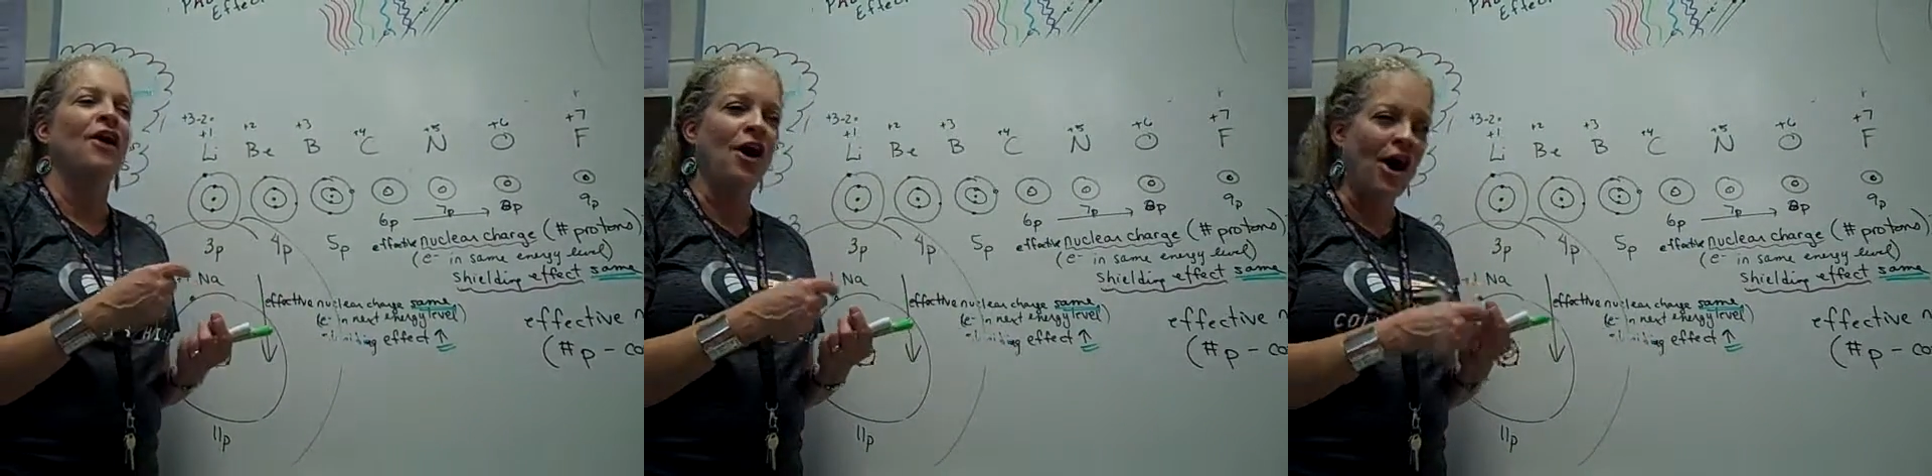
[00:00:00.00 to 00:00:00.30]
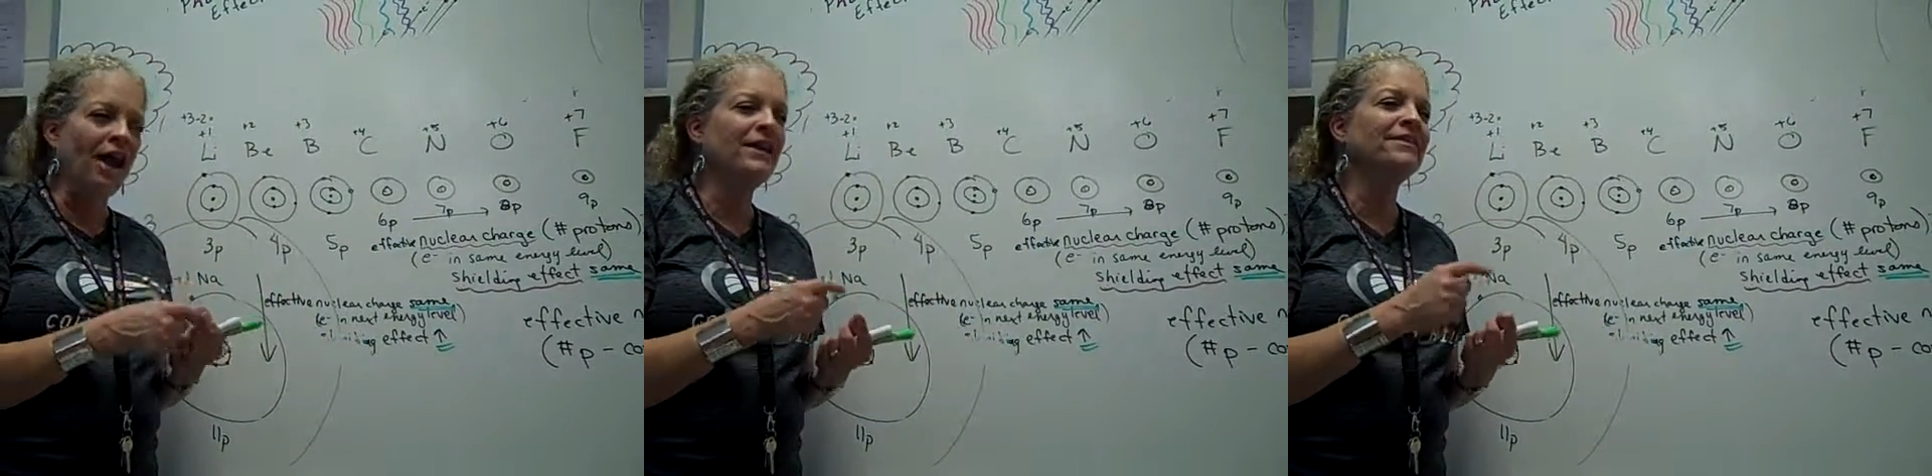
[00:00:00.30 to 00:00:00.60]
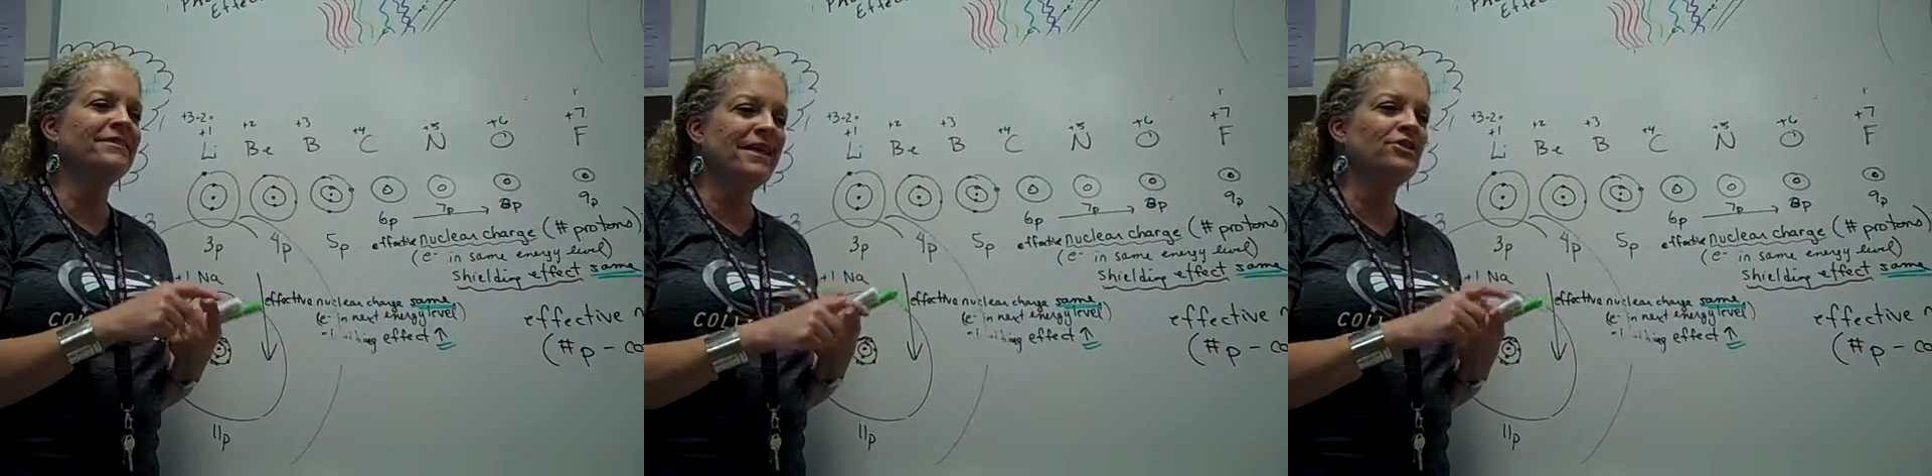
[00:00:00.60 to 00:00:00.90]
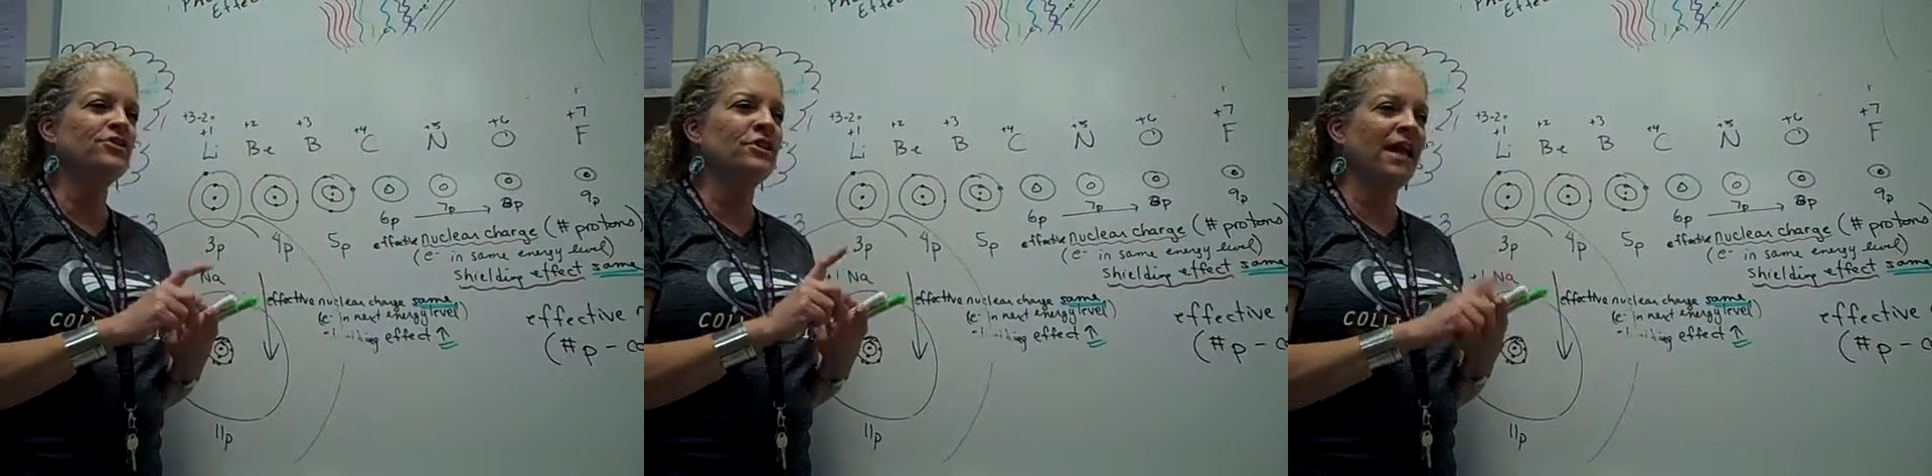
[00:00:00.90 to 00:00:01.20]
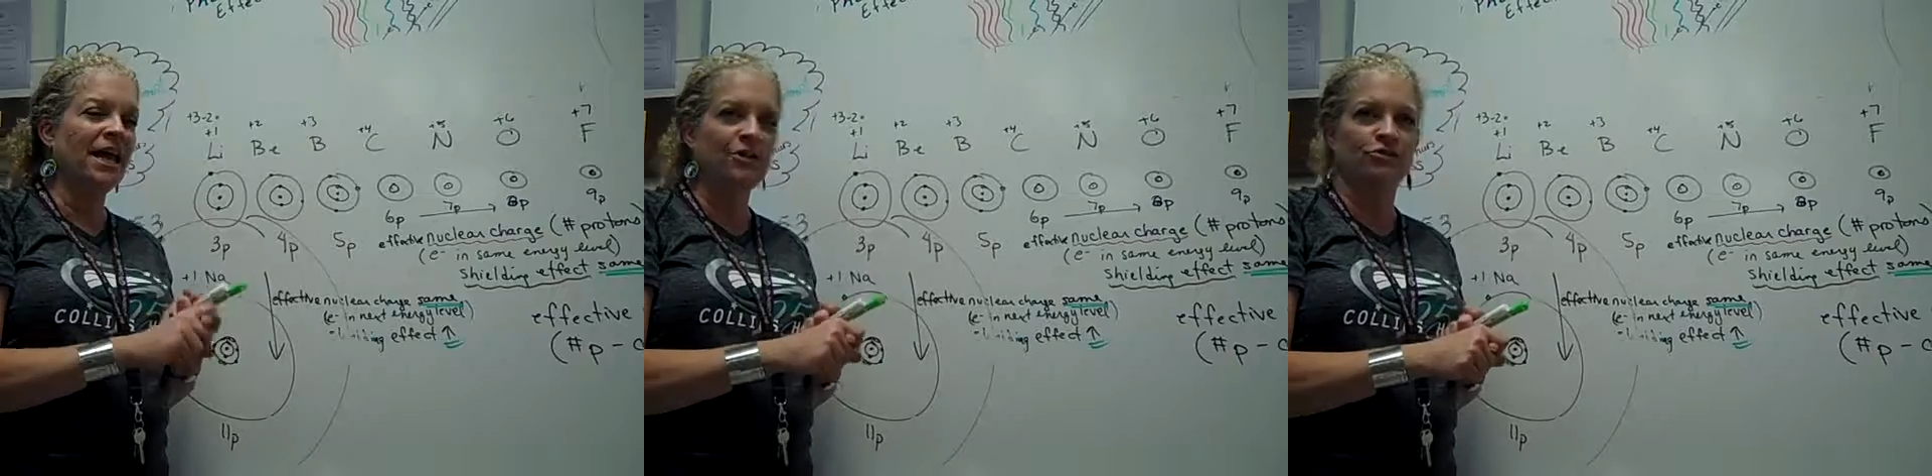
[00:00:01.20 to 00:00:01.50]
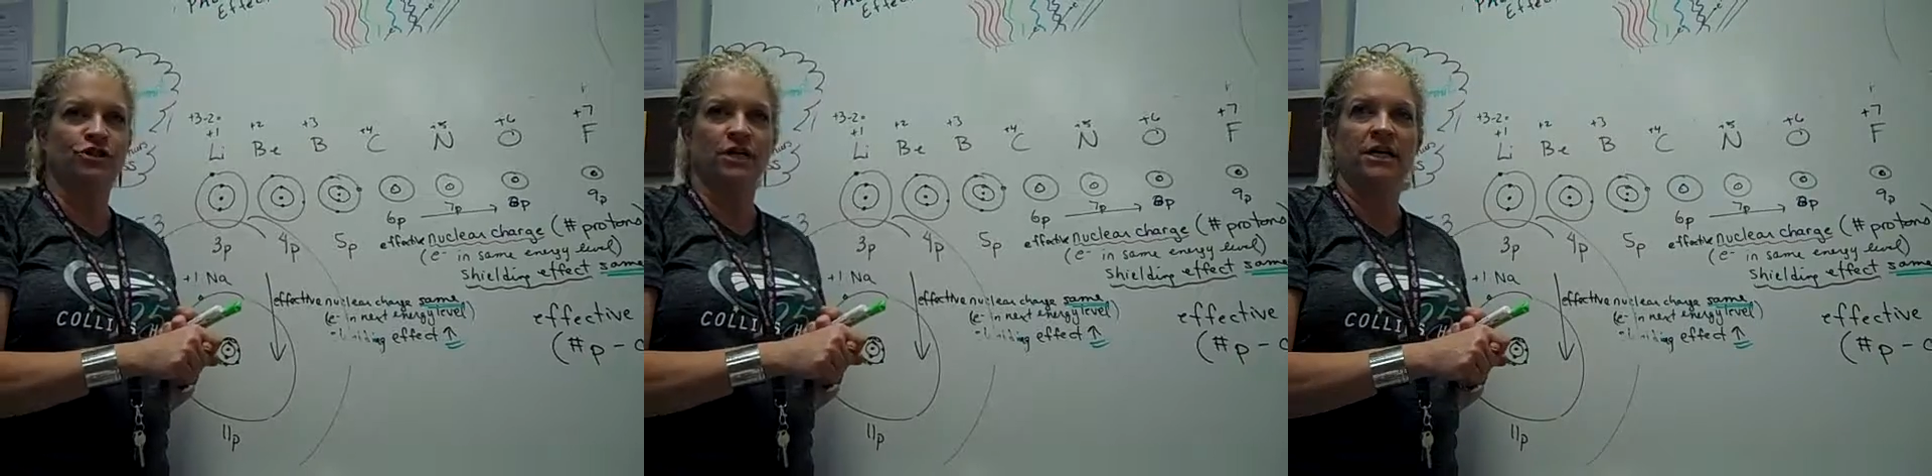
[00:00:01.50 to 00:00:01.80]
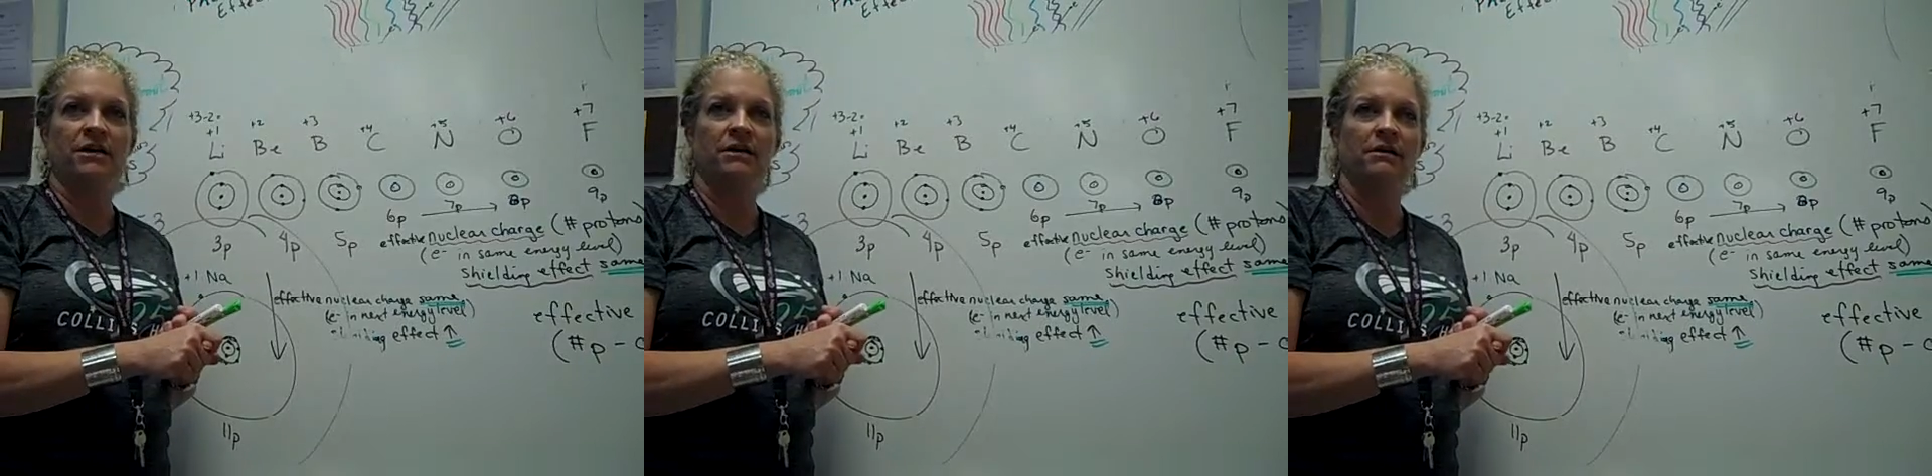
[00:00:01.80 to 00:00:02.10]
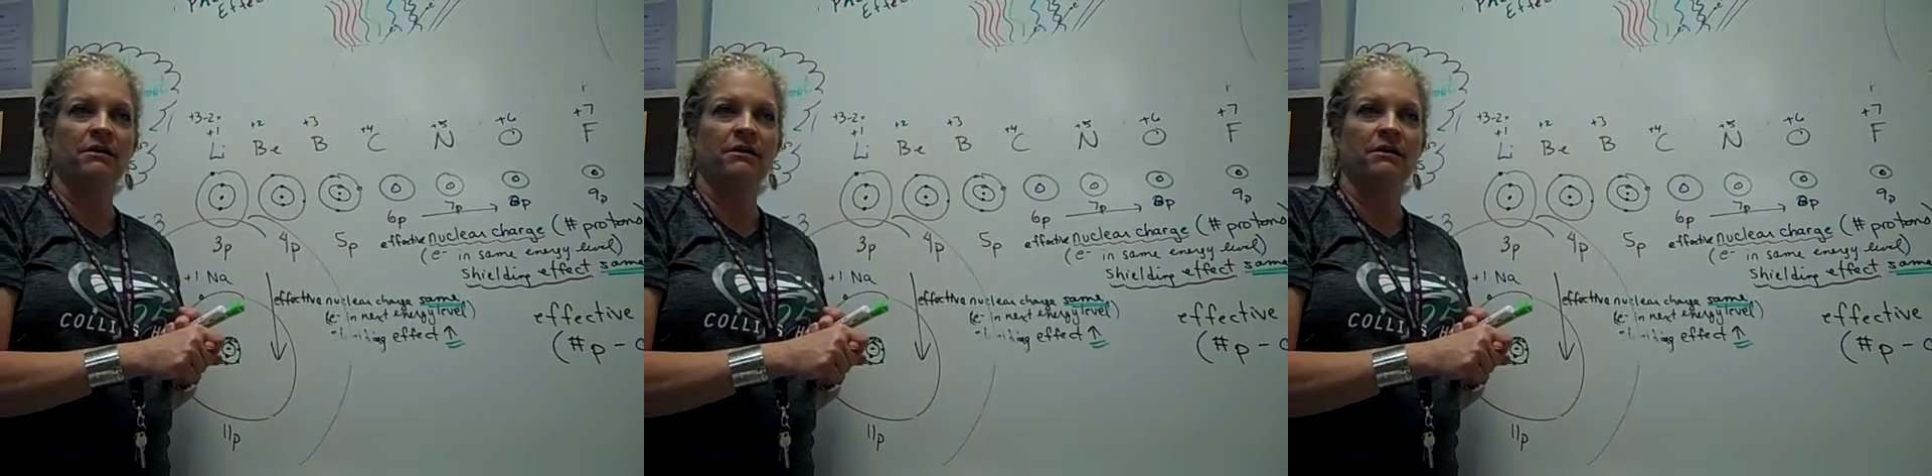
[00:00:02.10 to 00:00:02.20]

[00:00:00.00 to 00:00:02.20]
Ionization energy